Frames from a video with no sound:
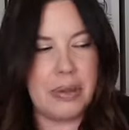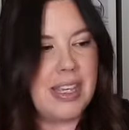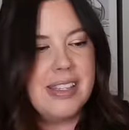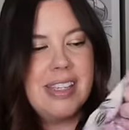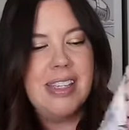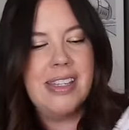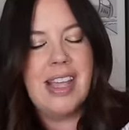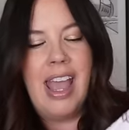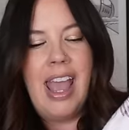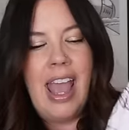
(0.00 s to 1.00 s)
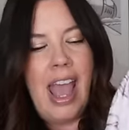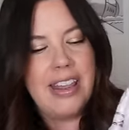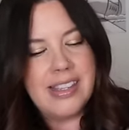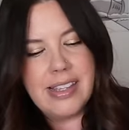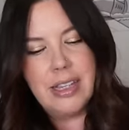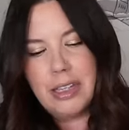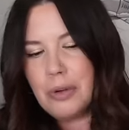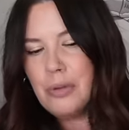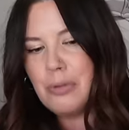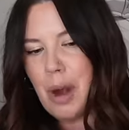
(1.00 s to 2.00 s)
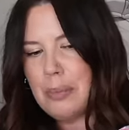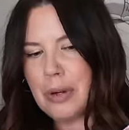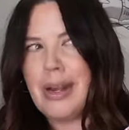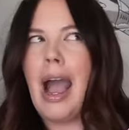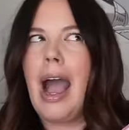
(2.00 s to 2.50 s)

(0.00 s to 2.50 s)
pieces. And this is a little romper.